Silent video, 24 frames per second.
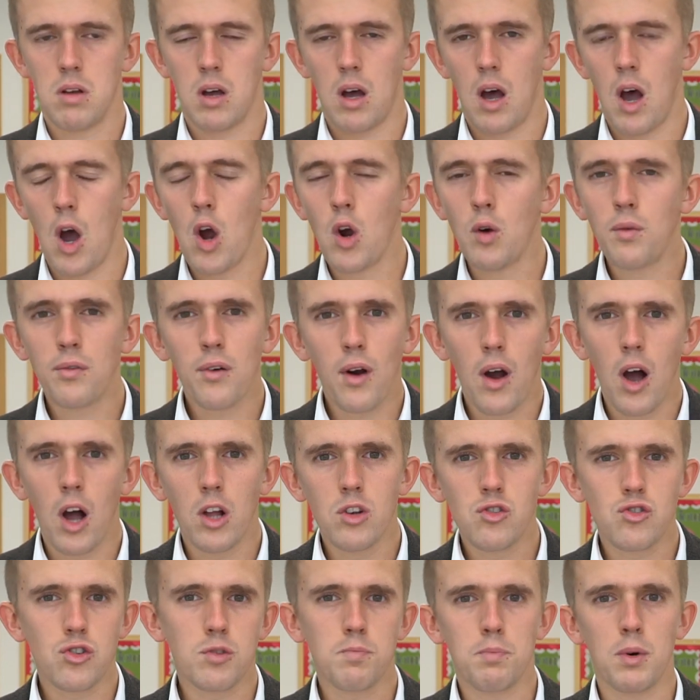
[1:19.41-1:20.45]
over
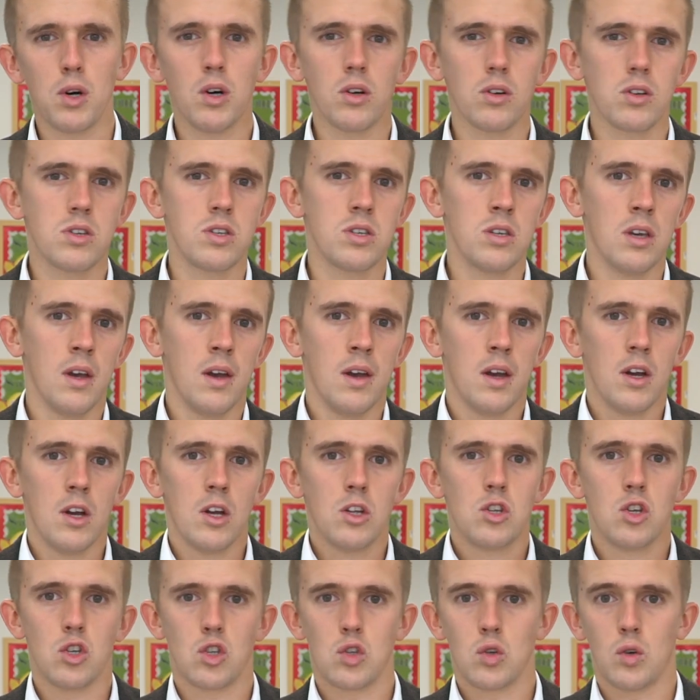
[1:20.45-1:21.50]
100 books
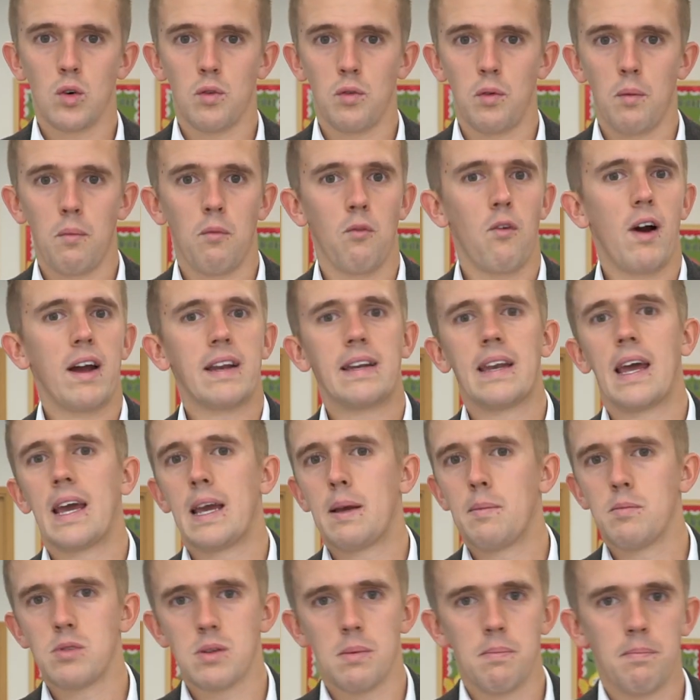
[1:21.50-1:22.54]
to sort of write
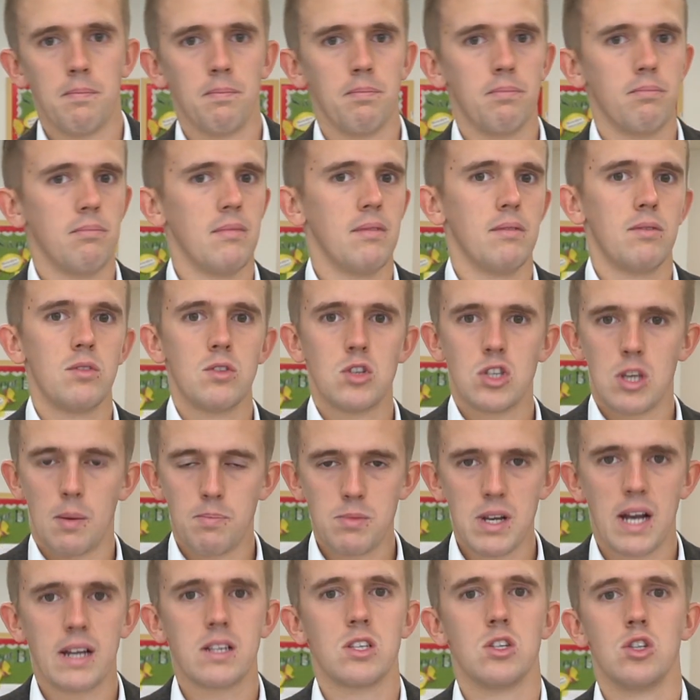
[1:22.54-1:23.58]
names and
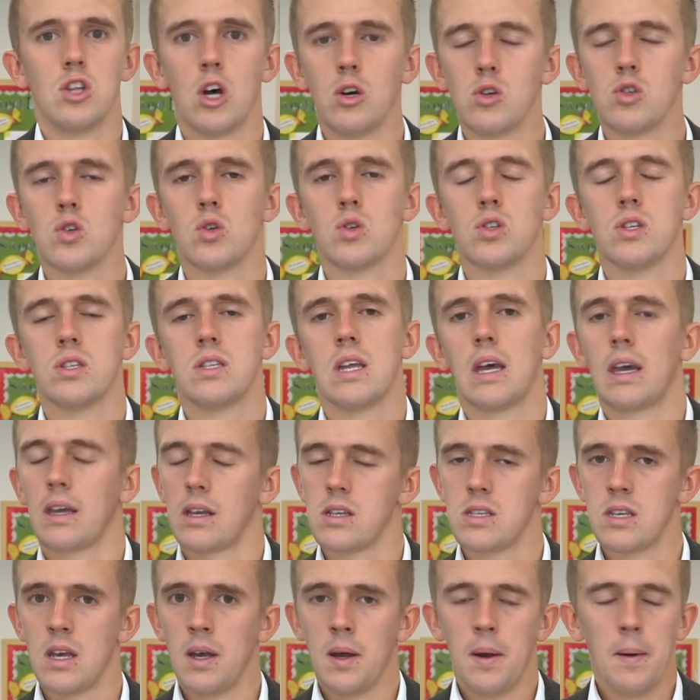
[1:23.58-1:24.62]
subjects and those sorts of
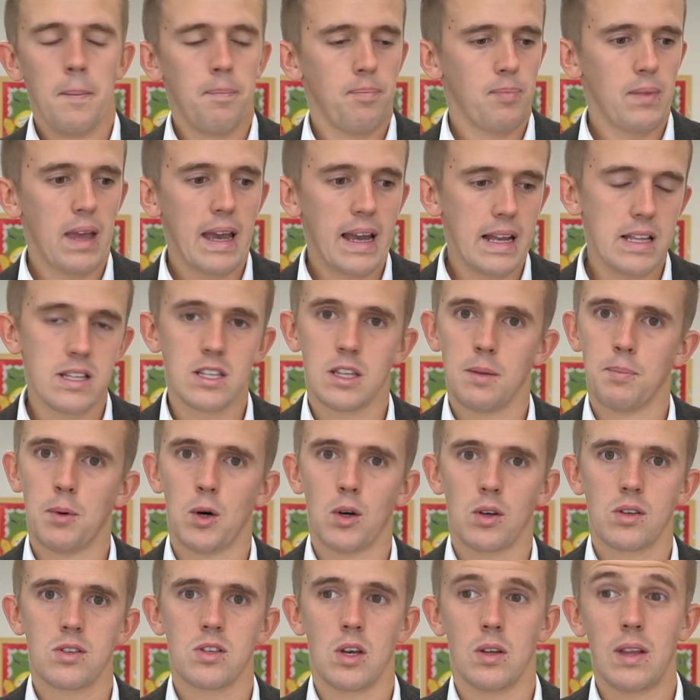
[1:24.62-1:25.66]
things into the
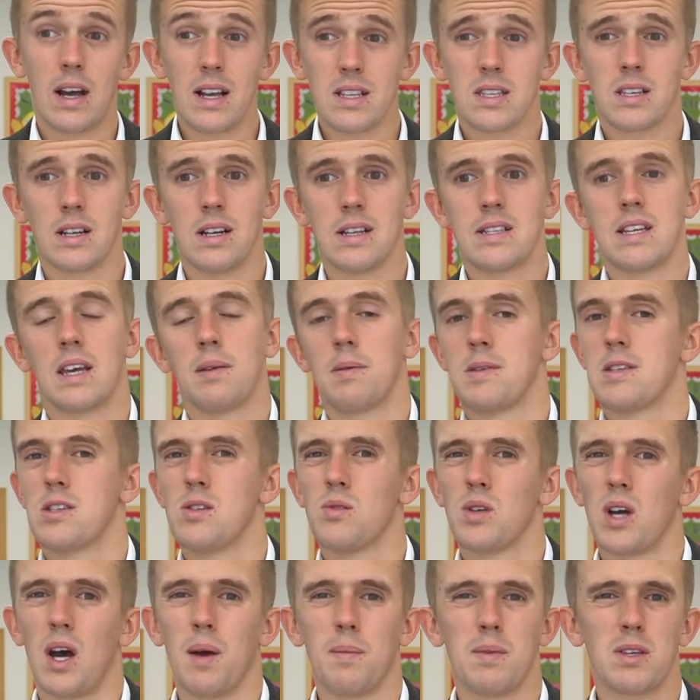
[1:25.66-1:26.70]
book. So that's going to take me
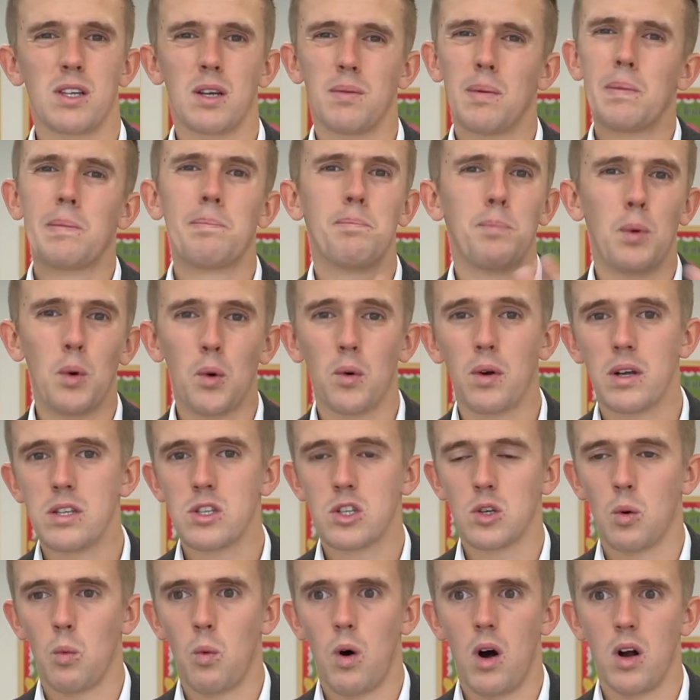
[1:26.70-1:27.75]
some time. It's going to be boring
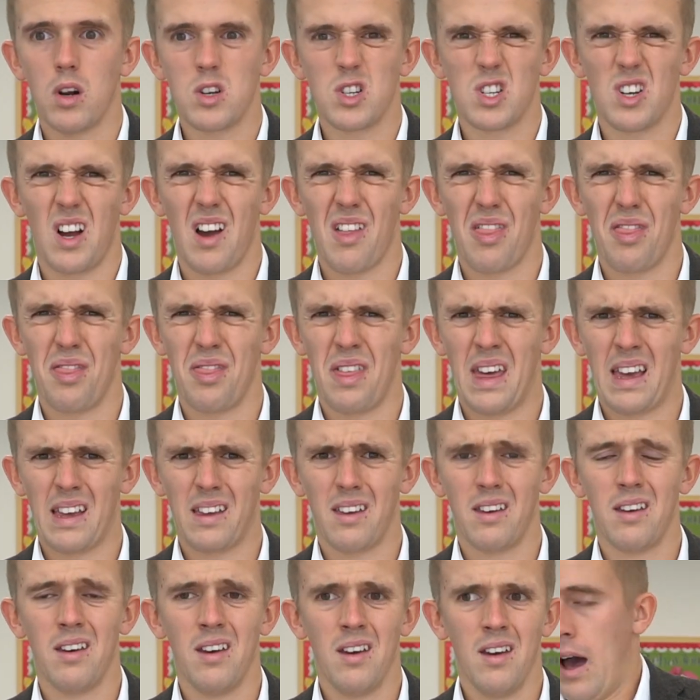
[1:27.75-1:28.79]
to watch, I
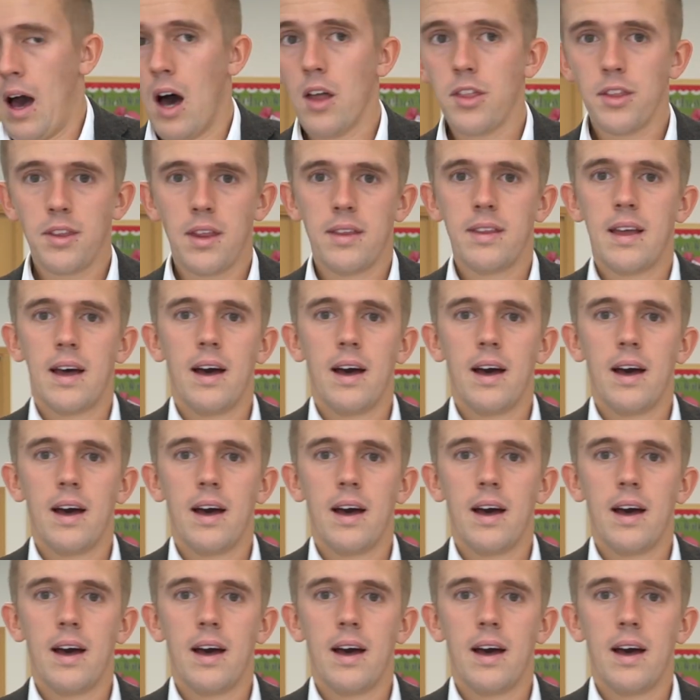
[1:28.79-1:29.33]
think. Other than